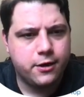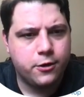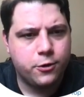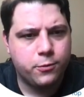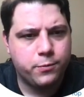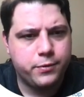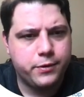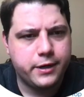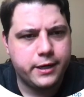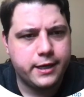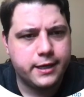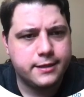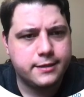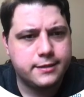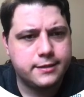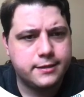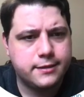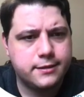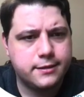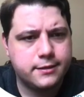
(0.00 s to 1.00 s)
open
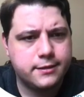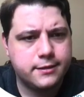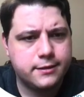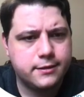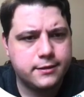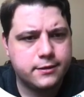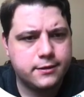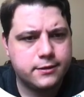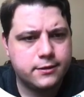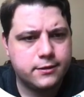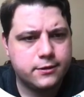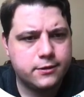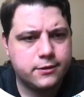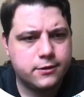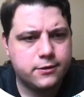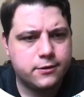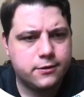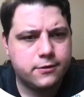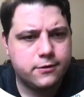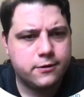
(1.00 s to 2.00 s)
it,
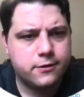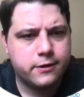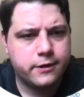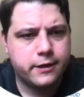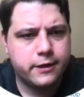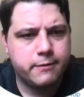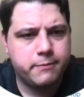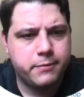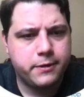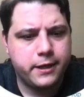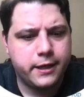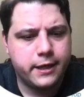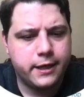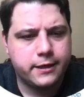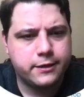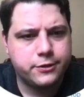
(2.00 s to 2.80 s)
or npx,